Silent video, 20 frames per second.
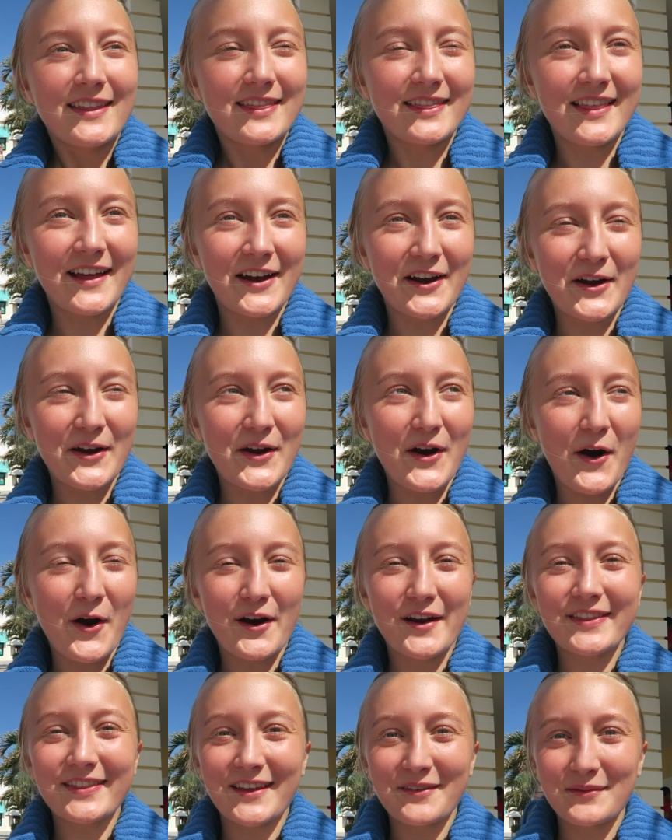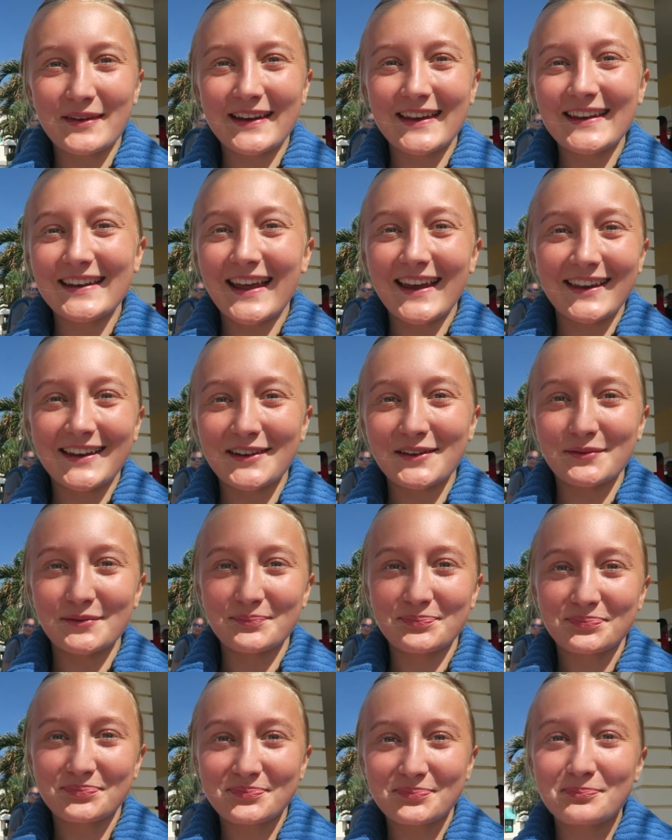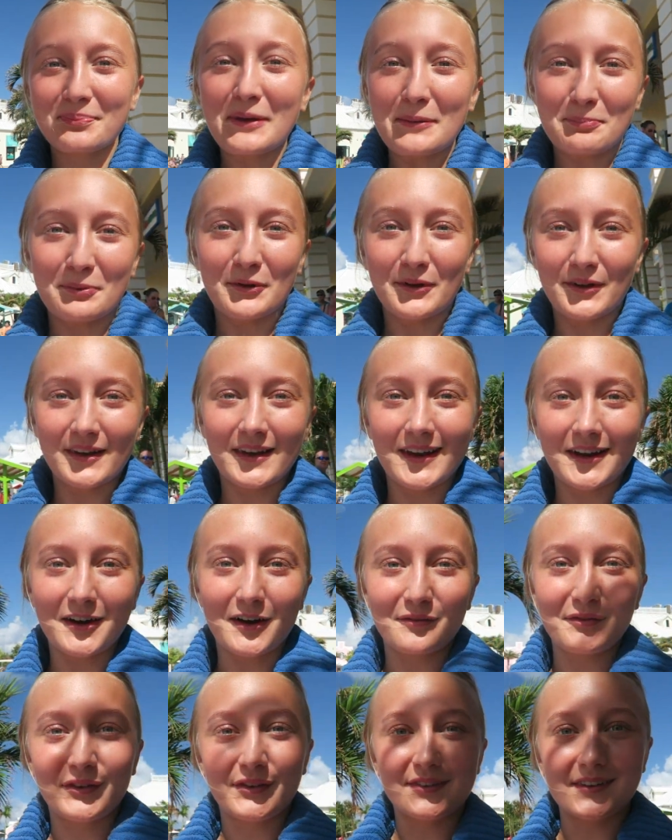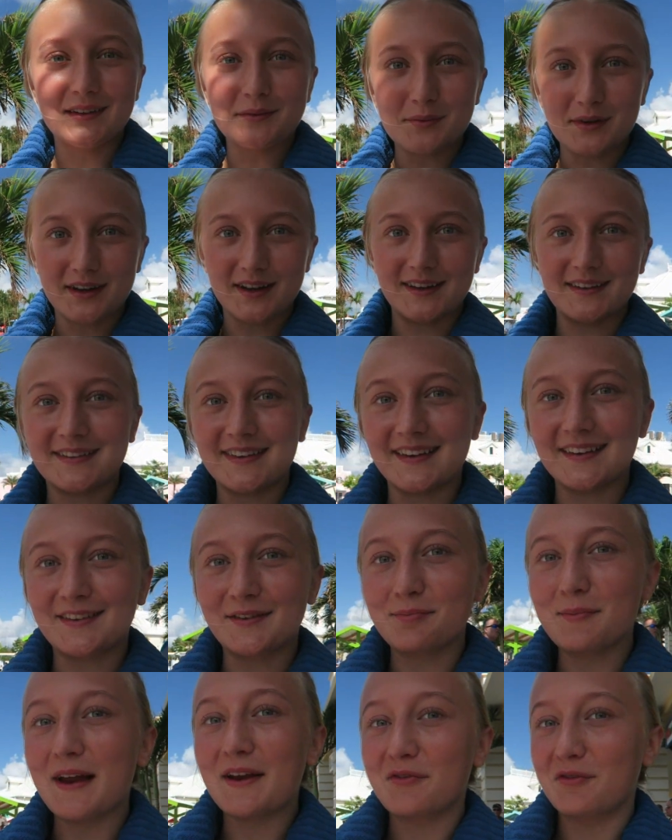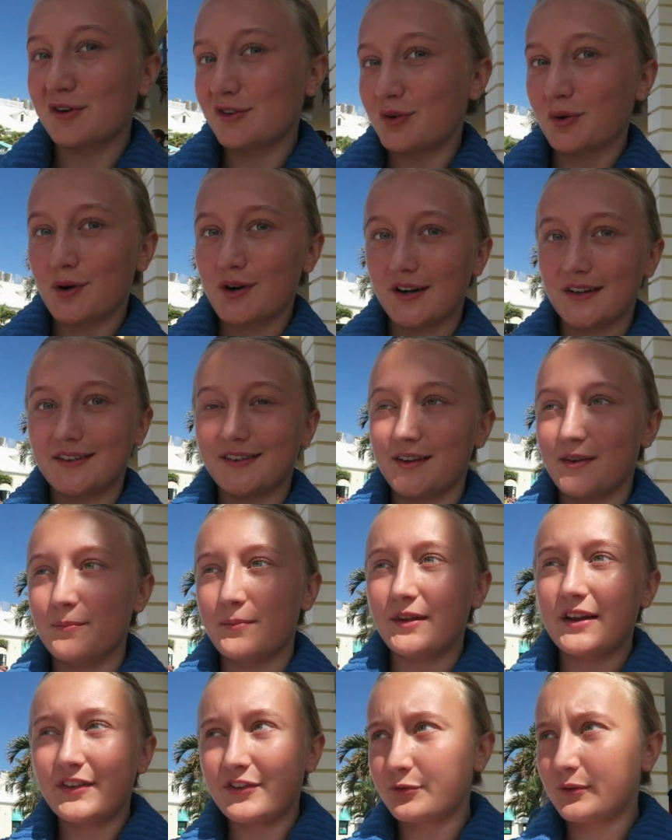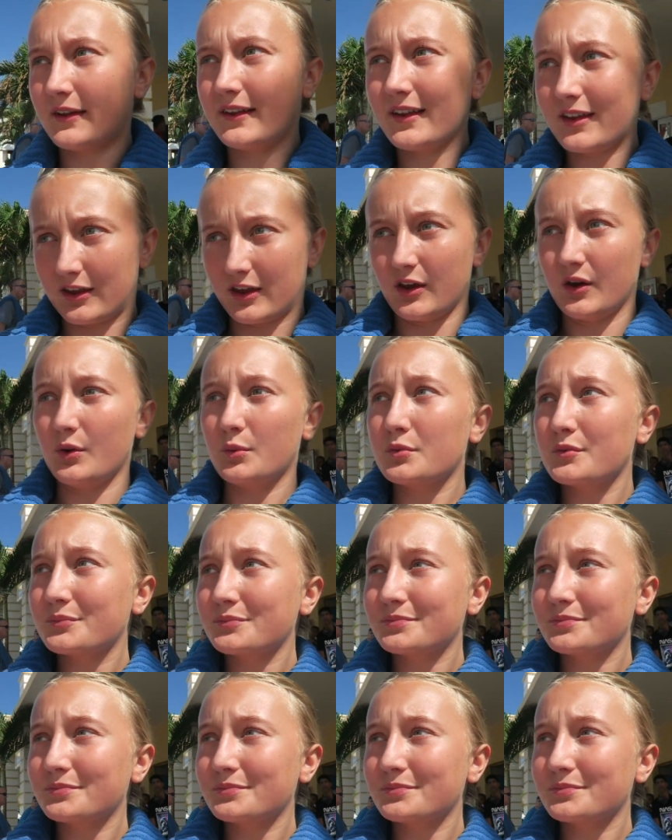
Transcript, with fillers: there aren't that many native people in here, obviously, because it's made for tourists. But it's really cute.